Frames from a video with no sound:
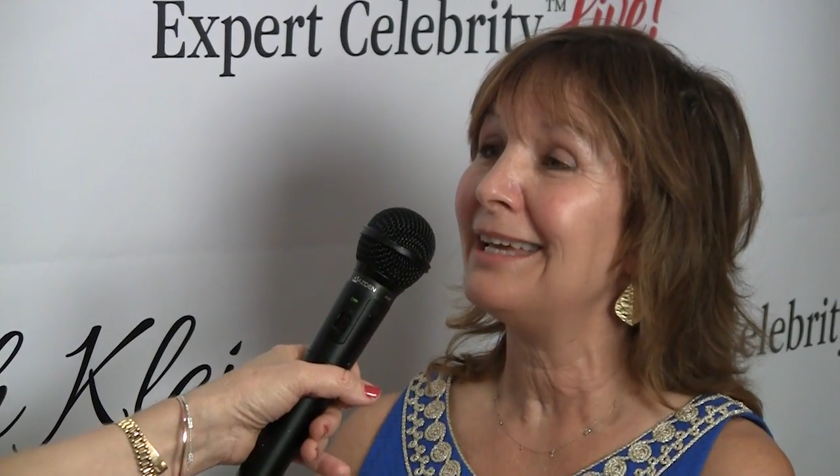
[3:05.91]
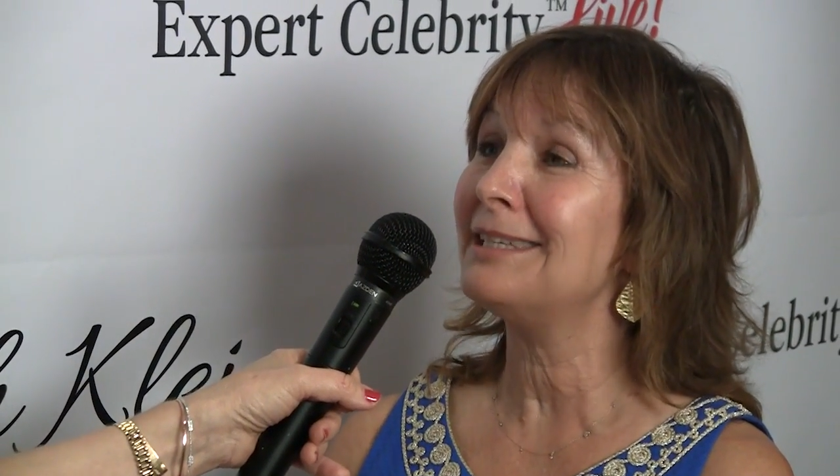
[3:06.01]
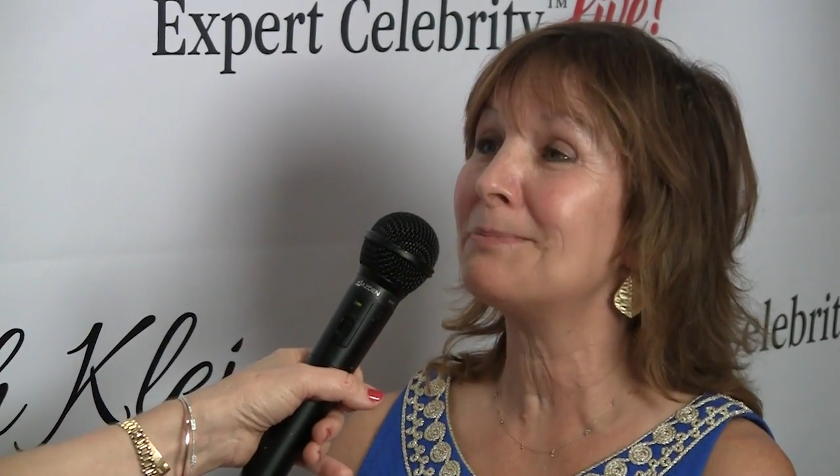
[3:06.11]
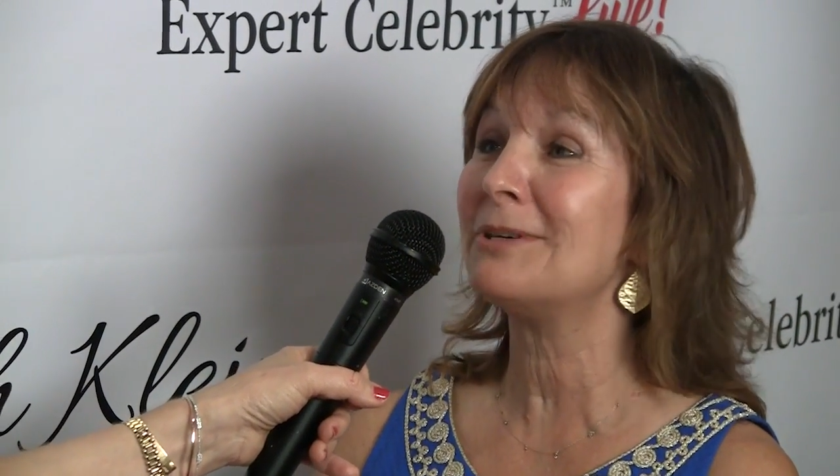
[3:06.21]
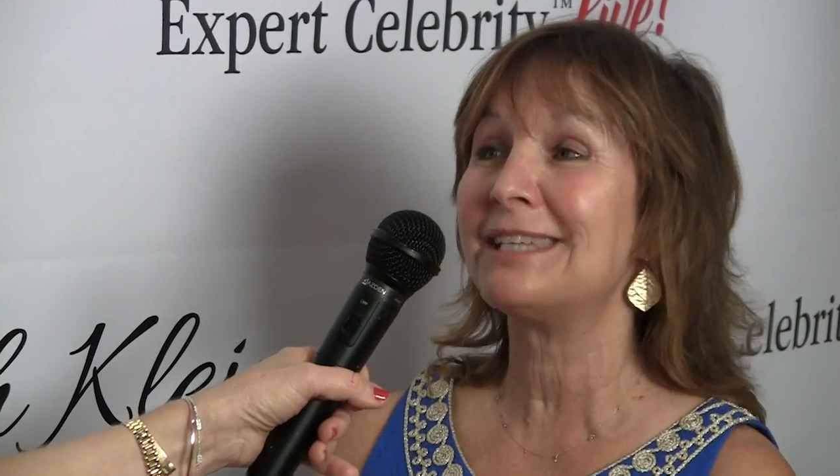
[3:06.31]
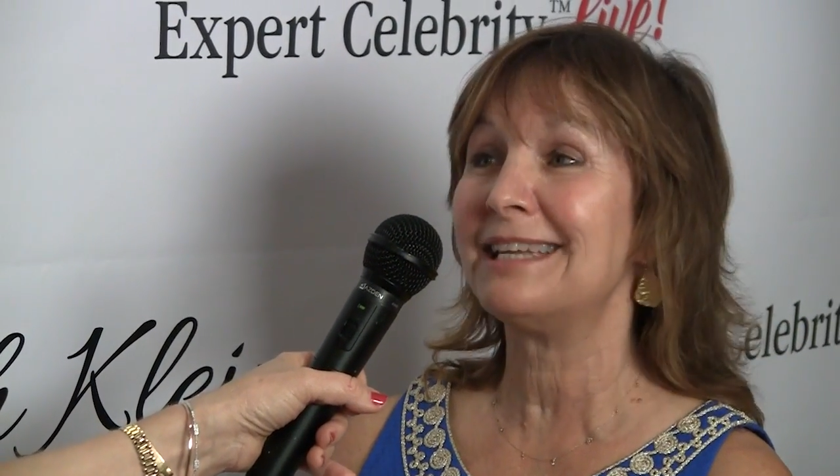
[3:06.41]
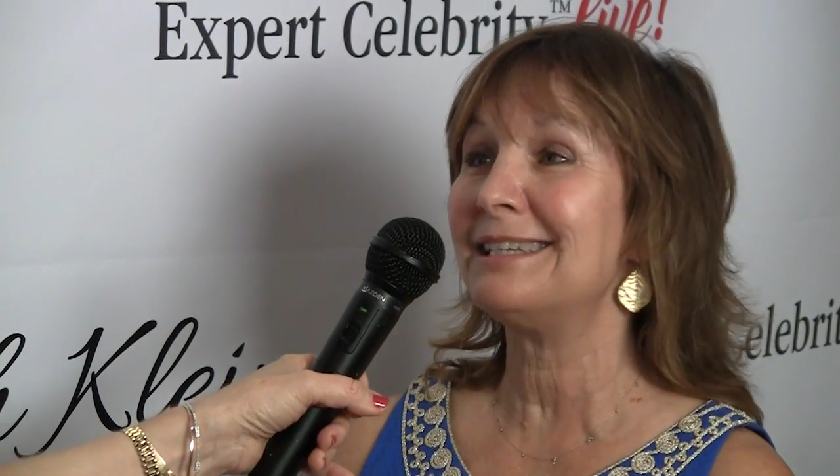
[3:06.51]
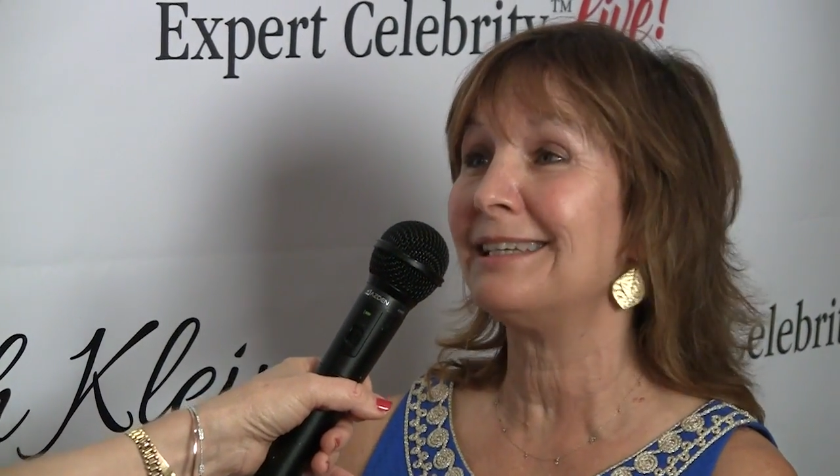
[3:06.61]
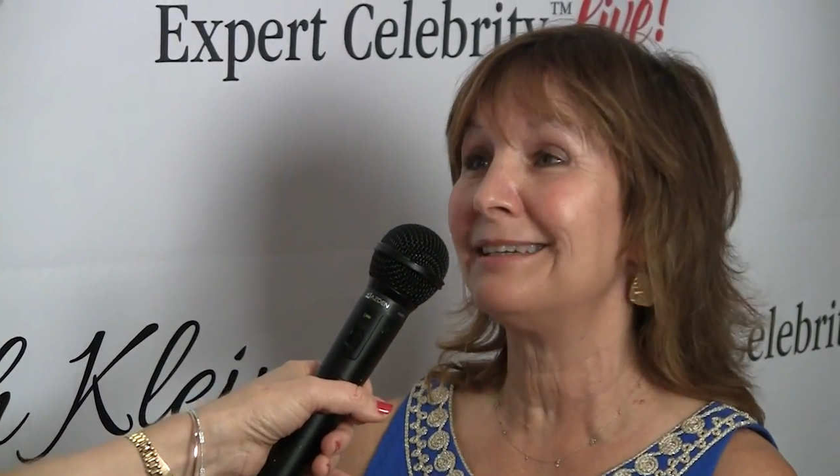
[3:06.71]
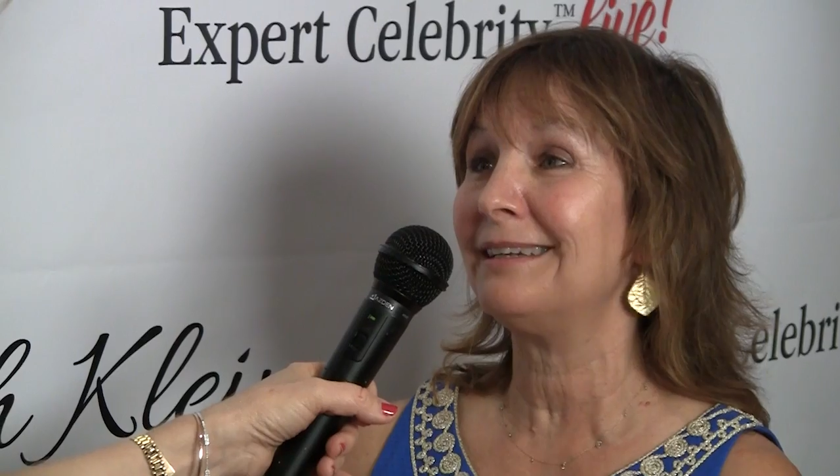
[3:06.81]
We
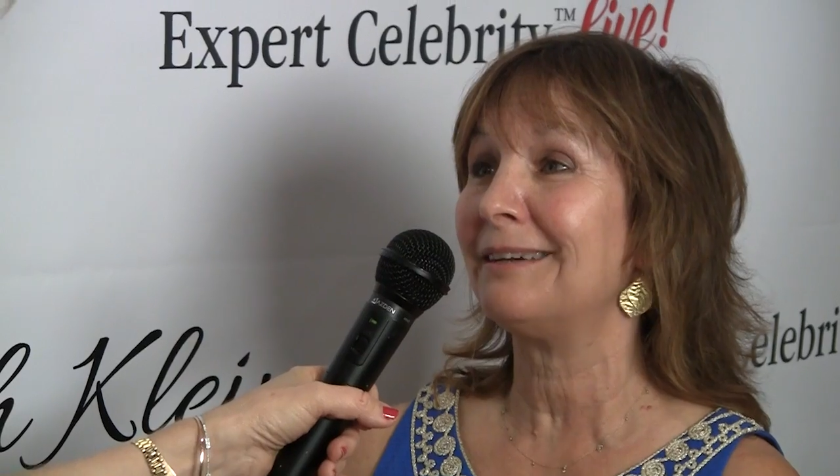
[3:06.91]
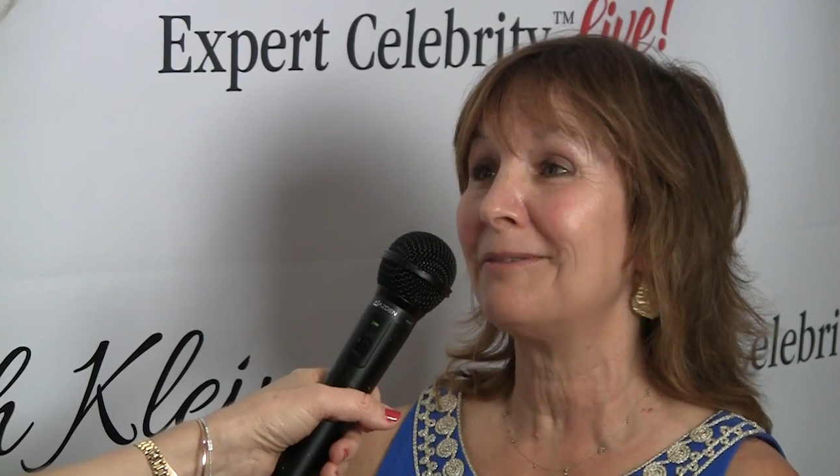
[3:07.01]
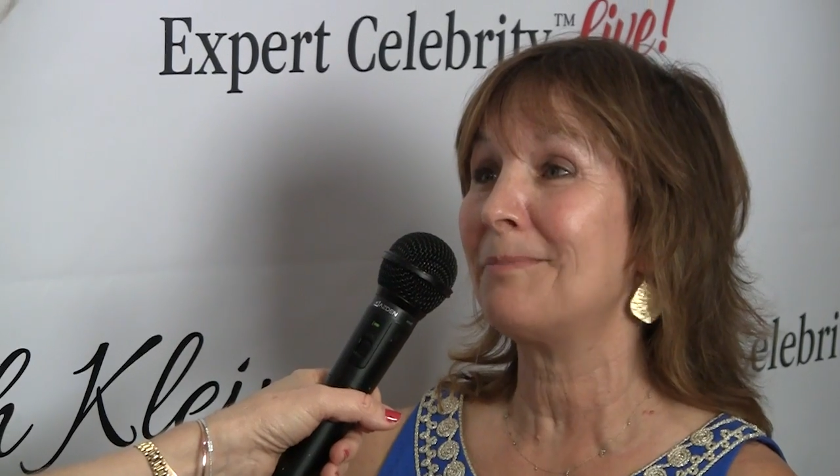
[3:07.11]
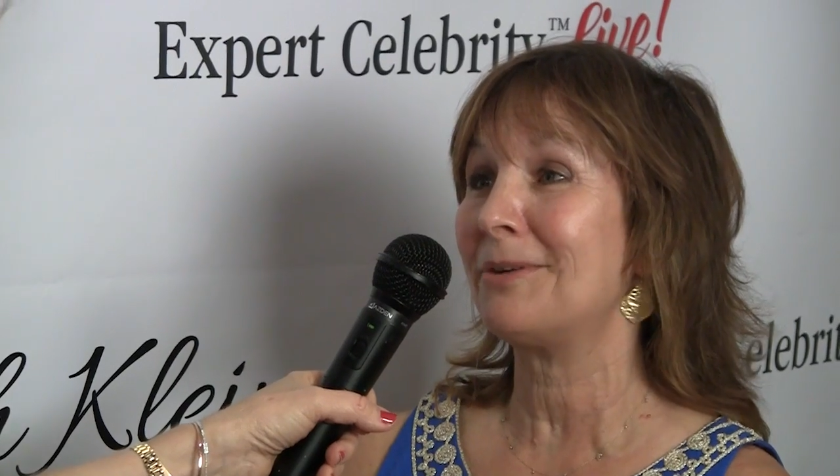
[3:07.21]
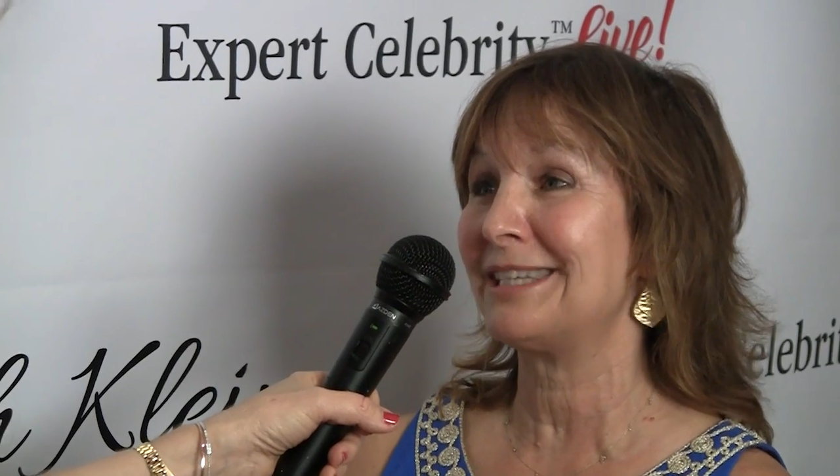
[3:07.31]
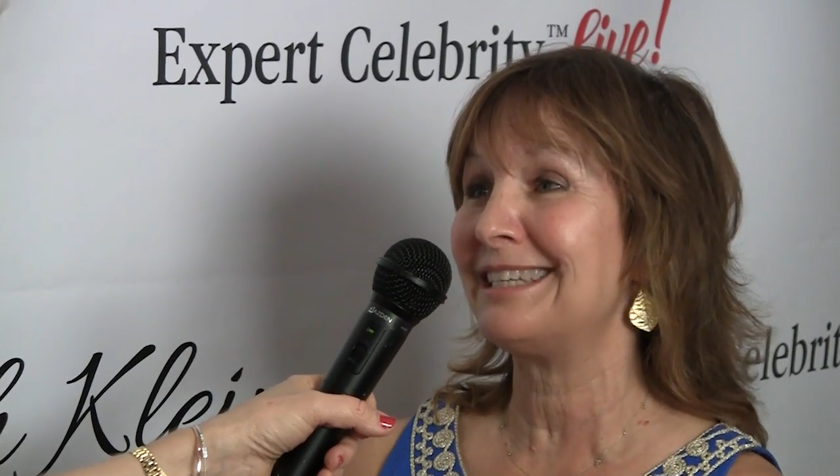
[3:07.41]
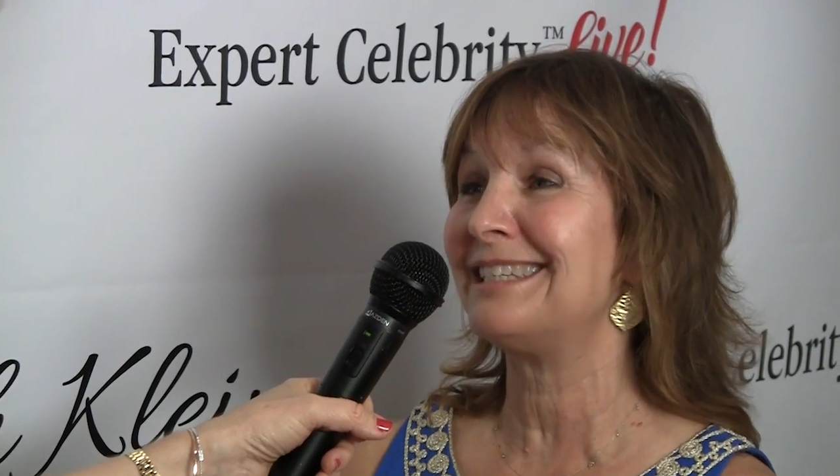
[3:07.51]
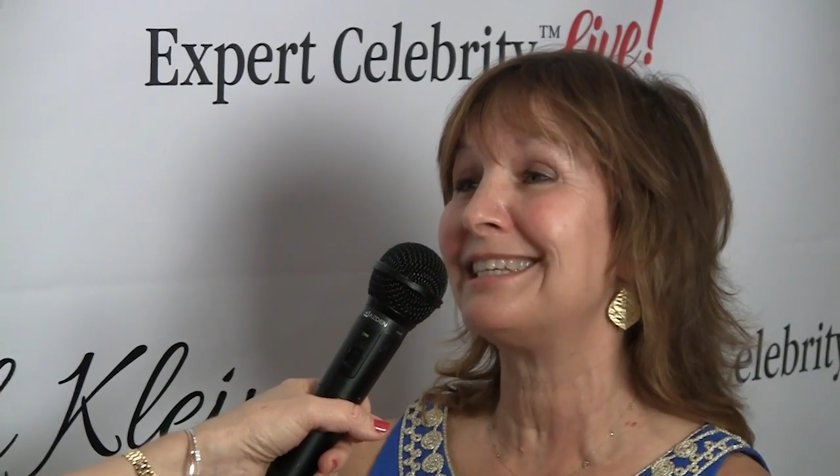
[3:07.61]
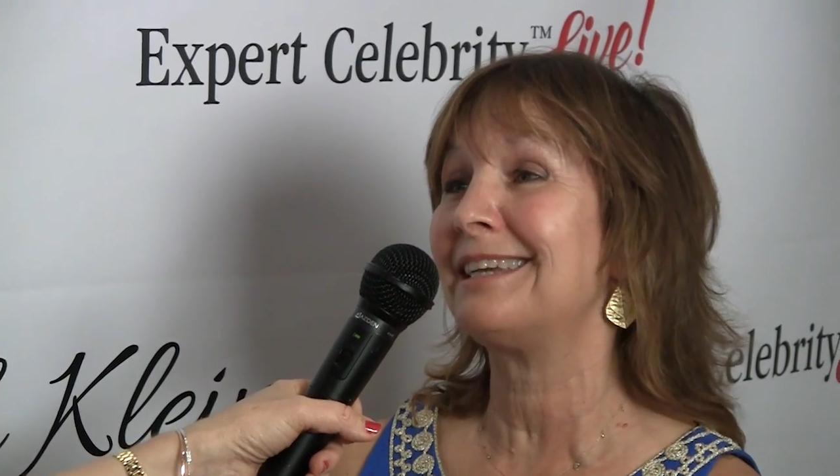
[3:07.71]
presented